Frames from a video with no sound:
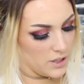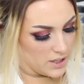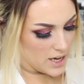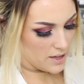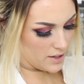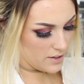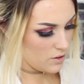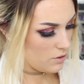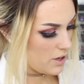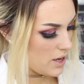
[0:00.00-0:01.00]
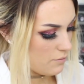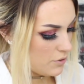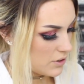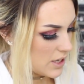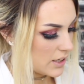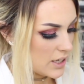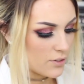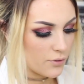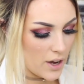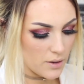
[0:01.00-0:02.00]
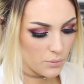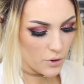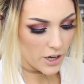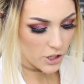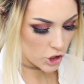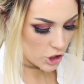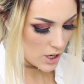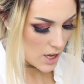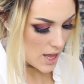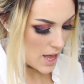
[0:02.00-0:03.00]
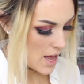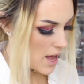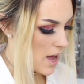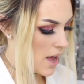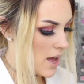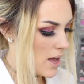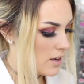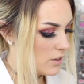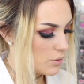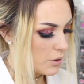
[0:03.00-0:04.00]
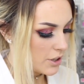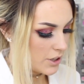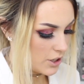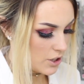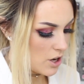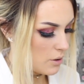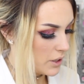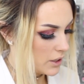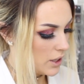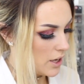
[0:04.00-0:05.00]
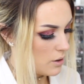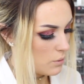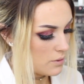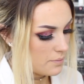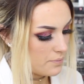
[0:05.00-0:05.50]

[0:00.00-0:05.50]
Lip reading: I'm going to take this on a Real Techniques fan brush and we're going to go and glow.